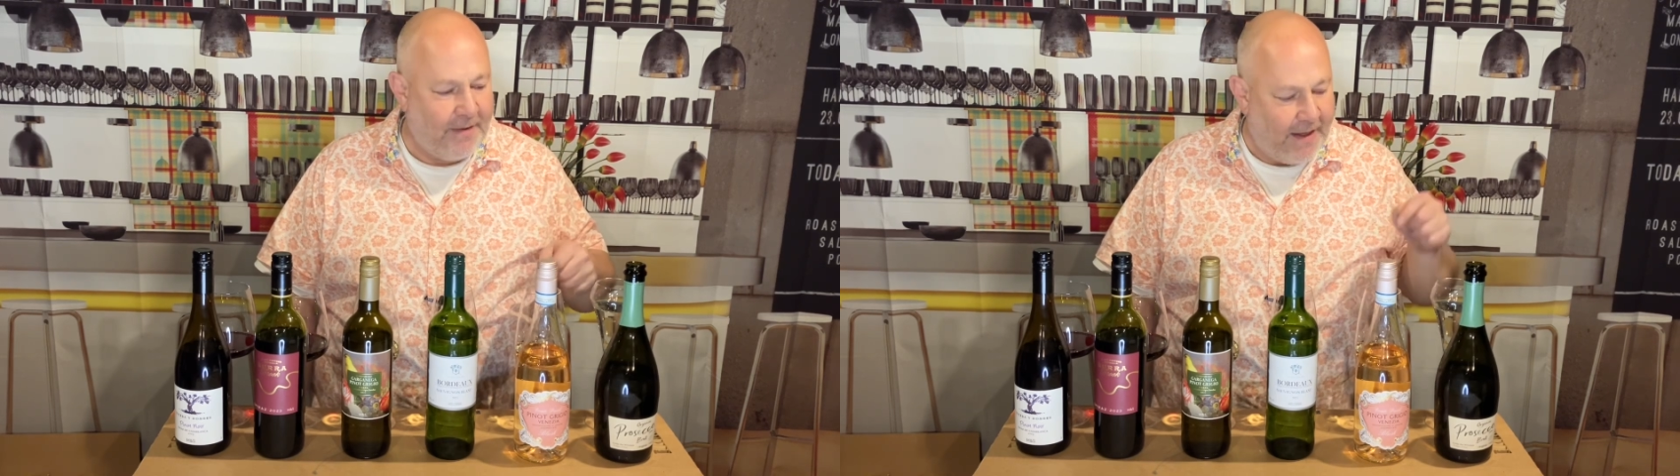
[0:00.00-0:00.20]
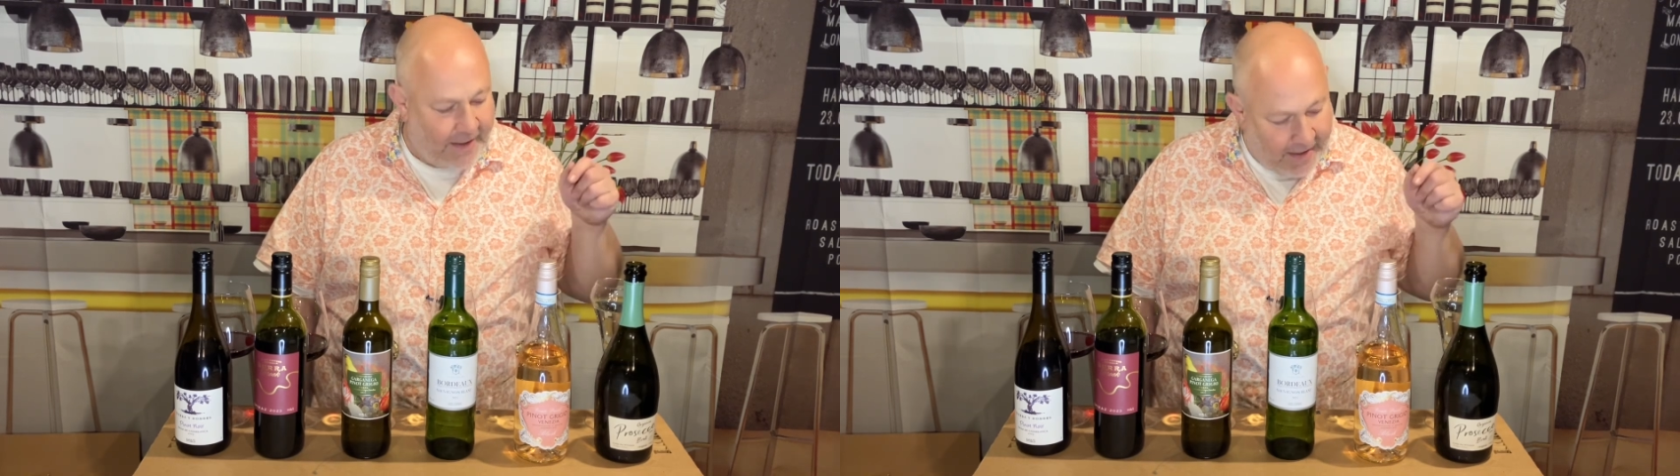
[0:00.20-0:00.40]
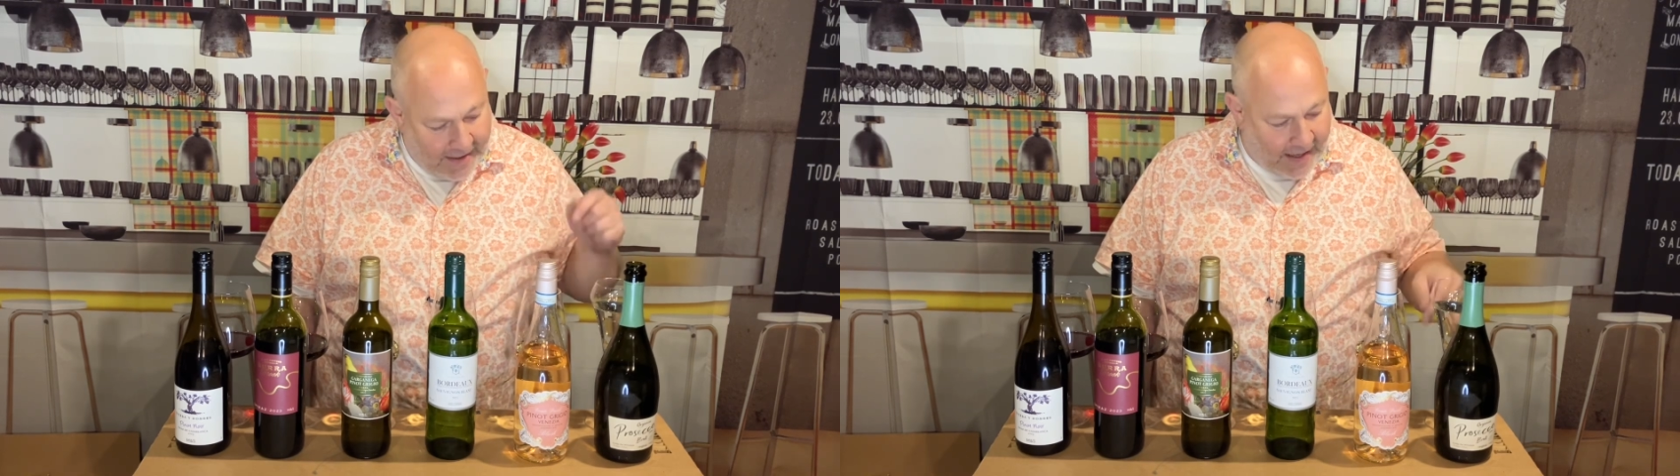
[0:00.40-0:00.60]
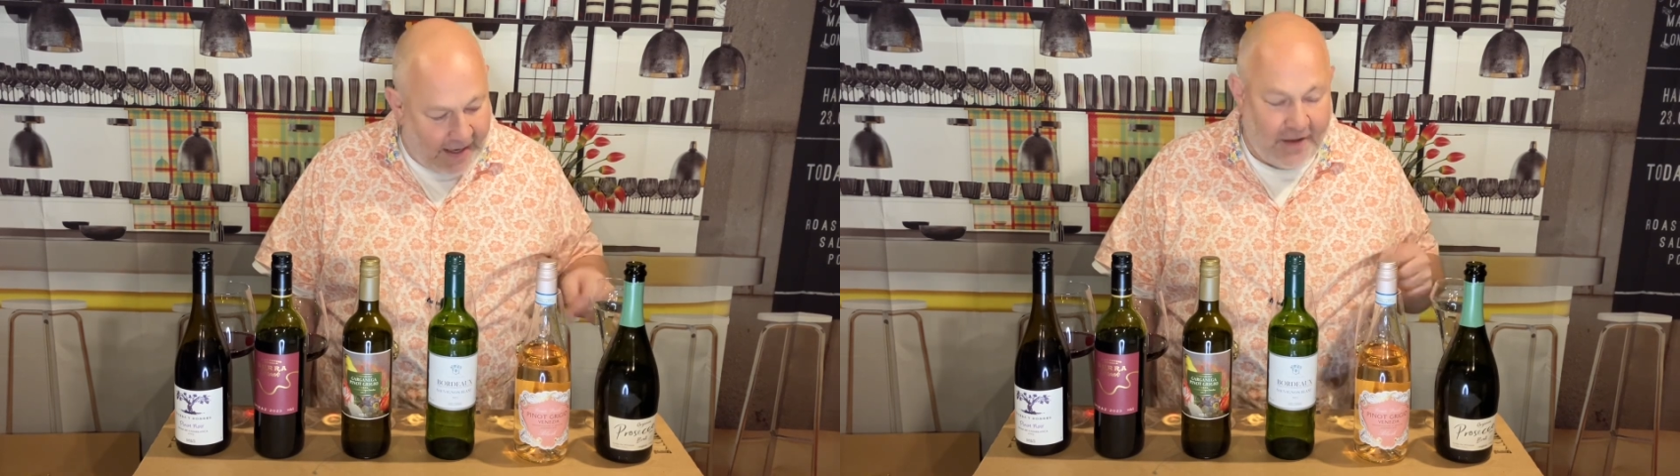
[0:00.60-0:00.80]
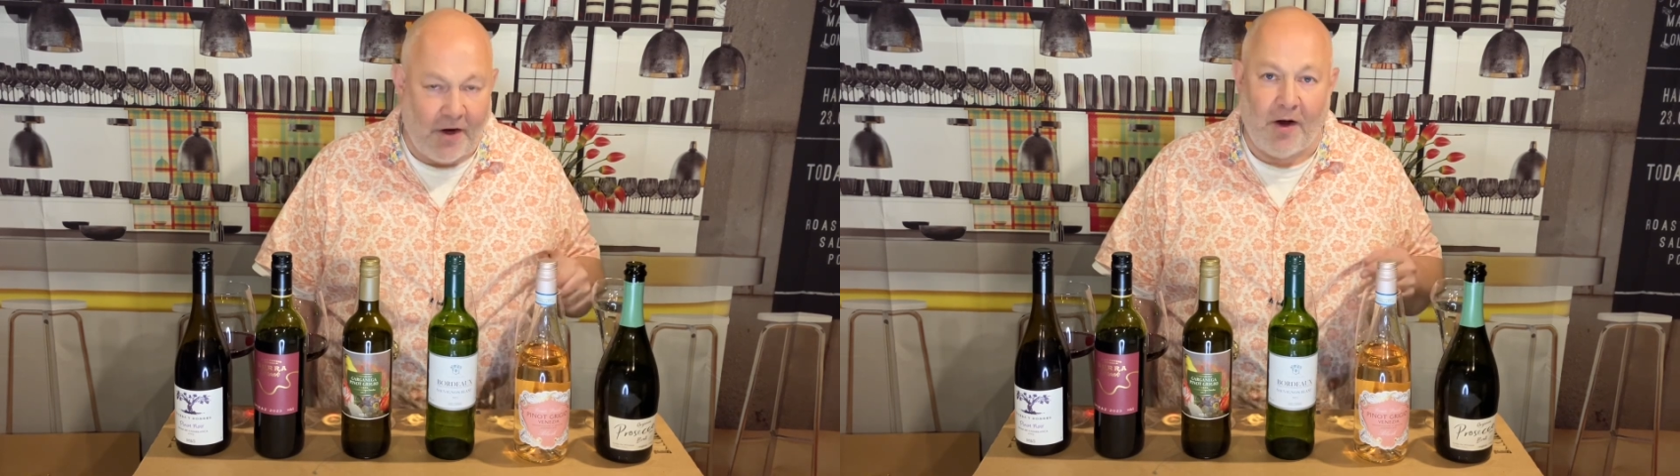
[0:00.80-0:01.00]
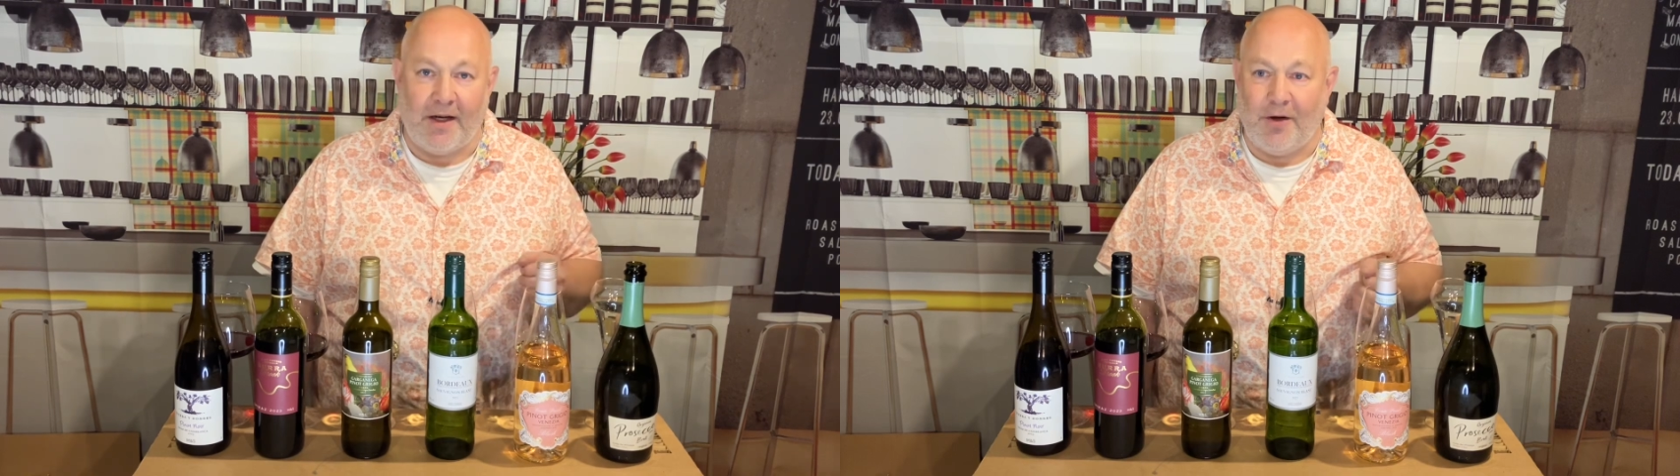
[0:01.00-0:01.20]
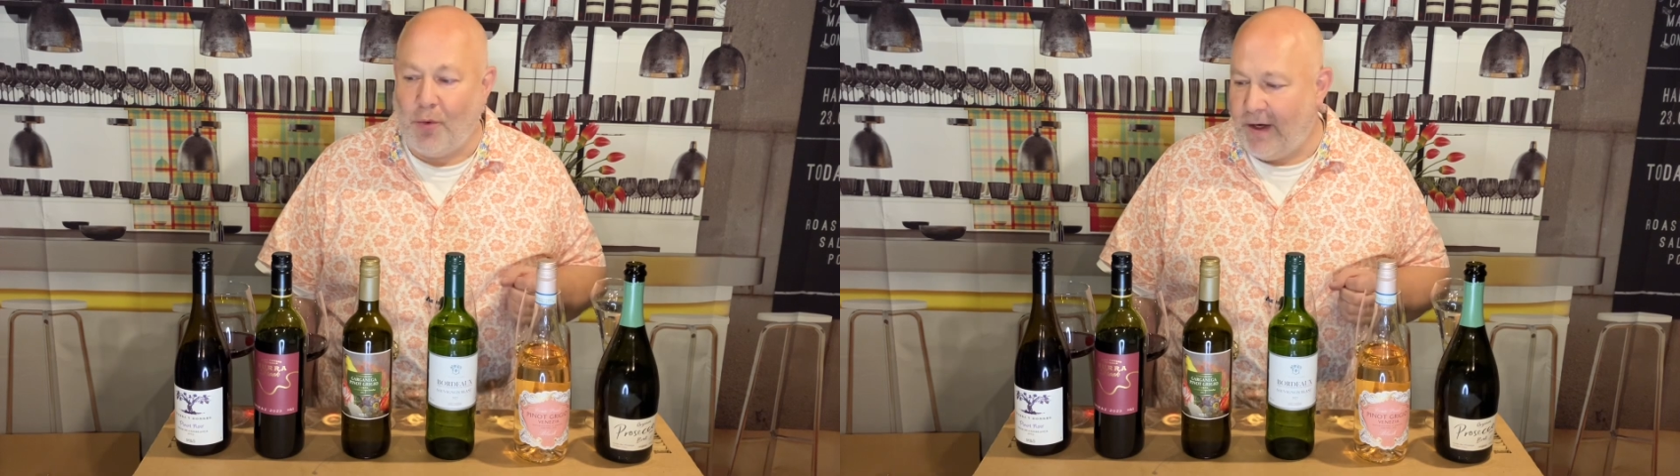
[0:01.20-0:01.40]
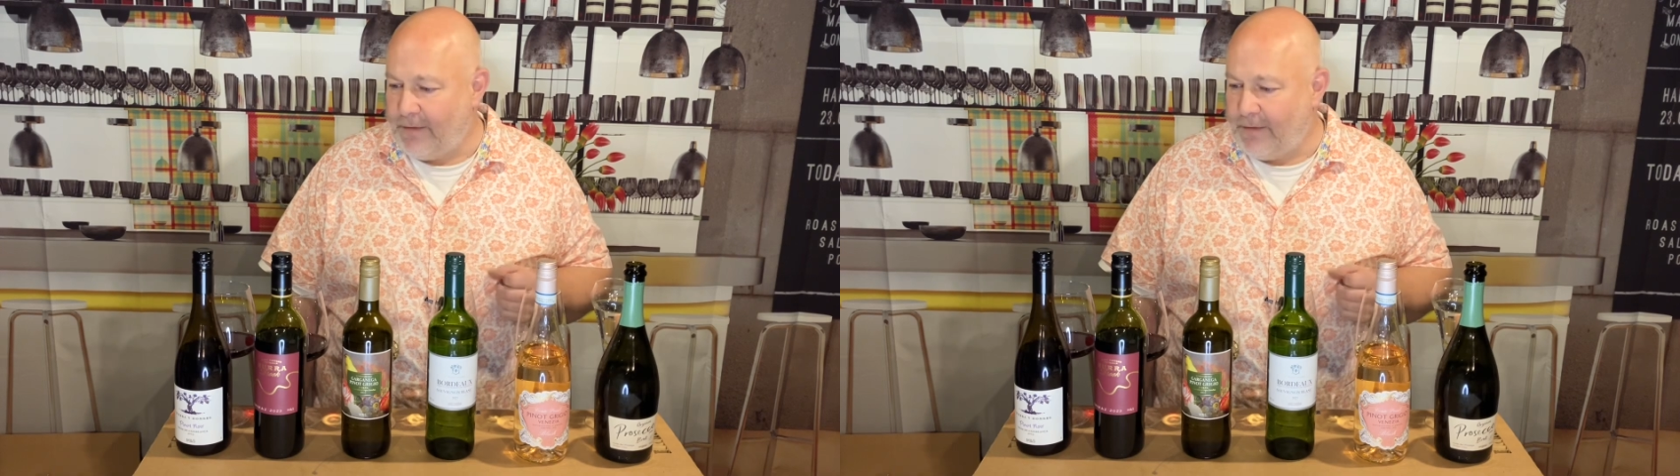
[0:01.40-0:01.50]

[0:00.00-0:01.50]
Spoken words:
be at £9.